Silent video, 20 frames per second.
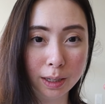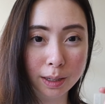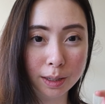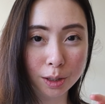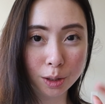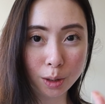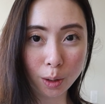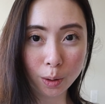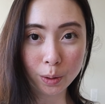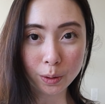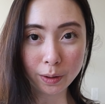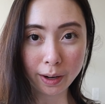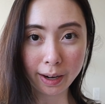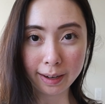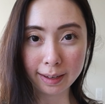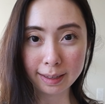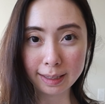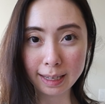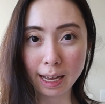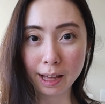So
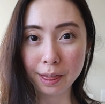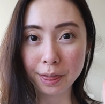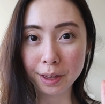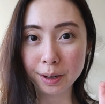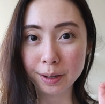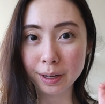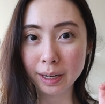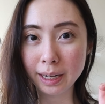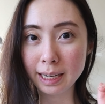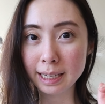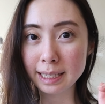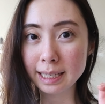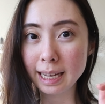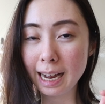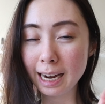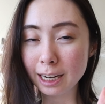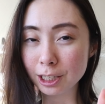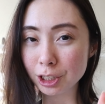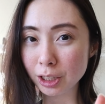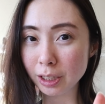great is that there is
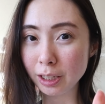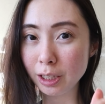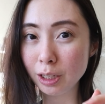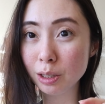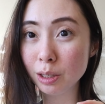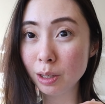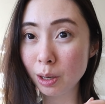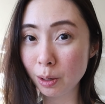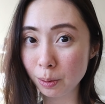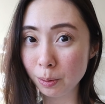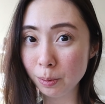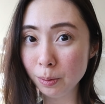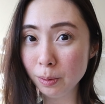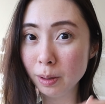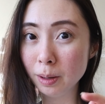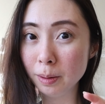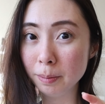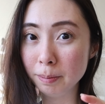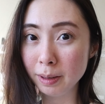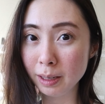actually
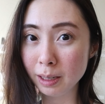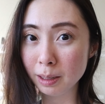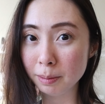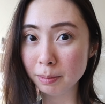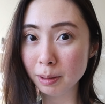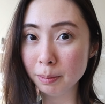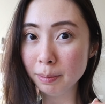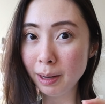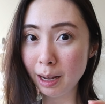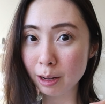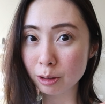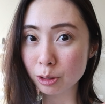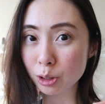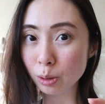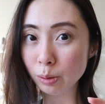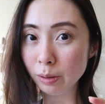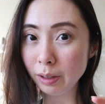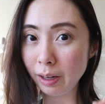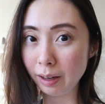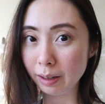no minimum
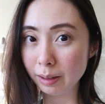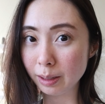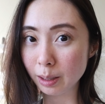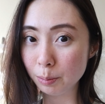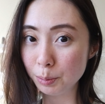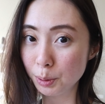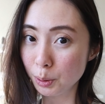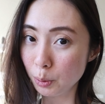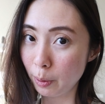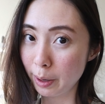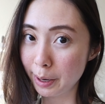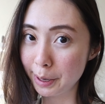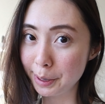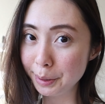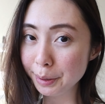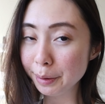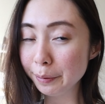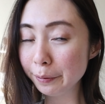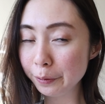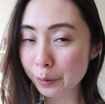household income
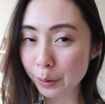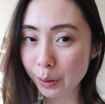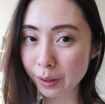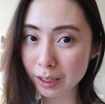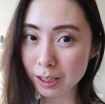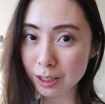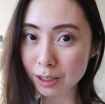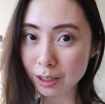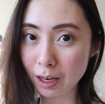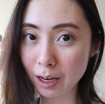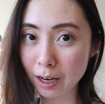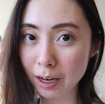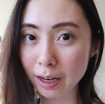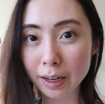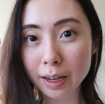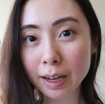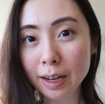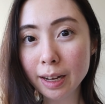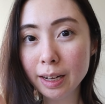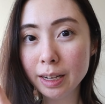required for this
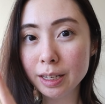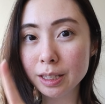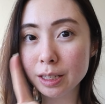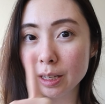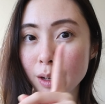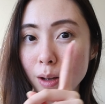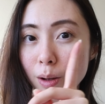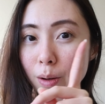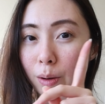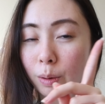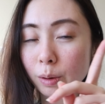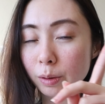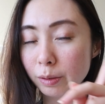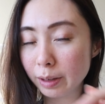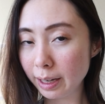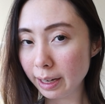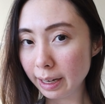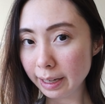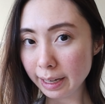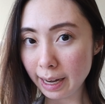card. So
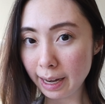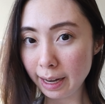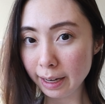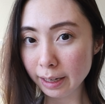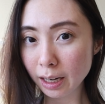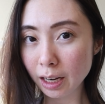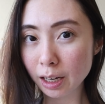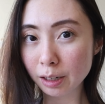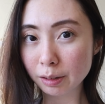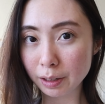great, again,